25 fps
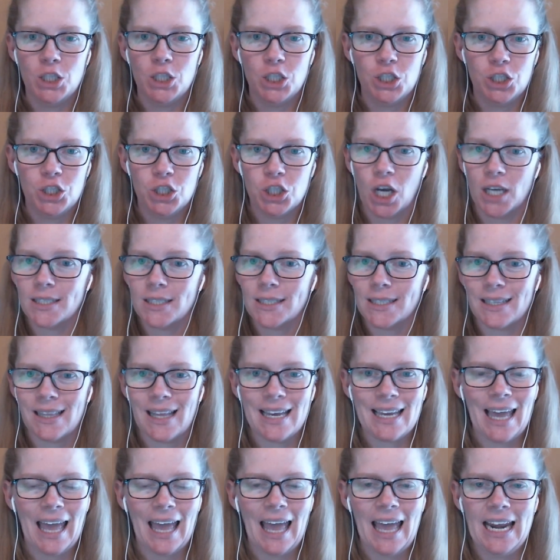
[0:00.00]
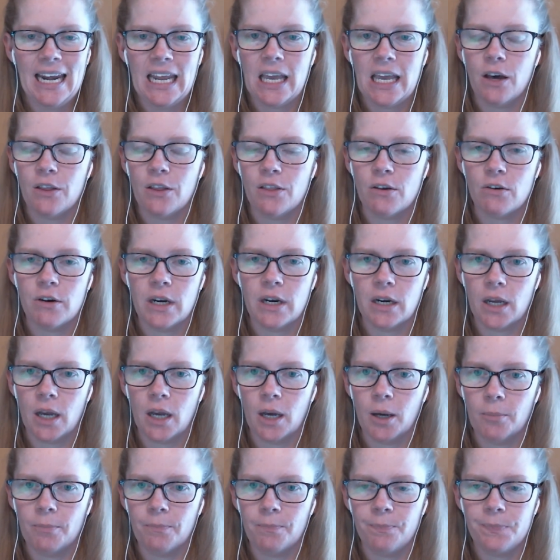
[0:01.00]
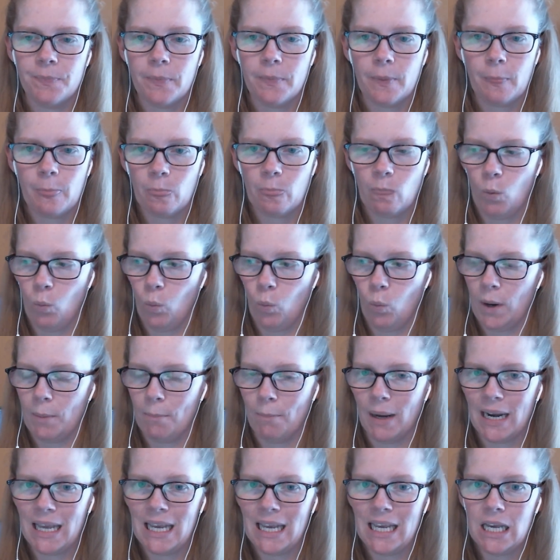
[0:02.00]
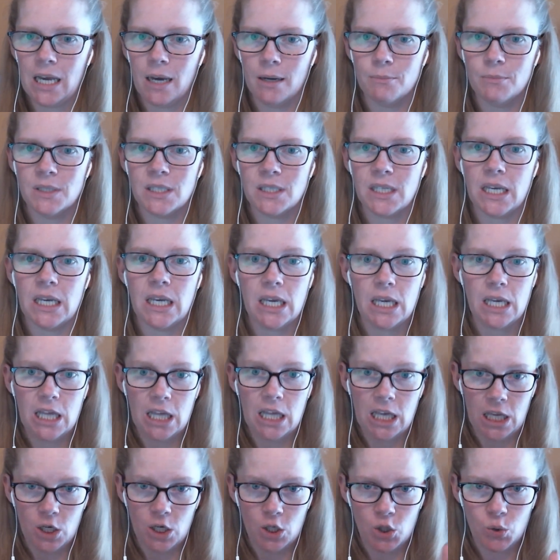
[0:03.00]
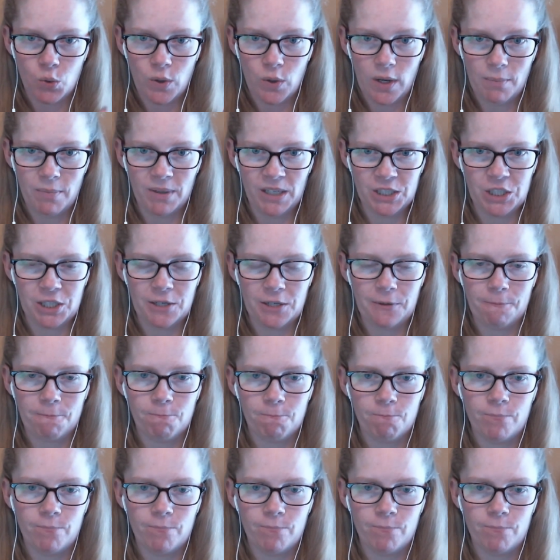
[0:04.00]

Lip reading: Just like any other income. When money comes into a budget,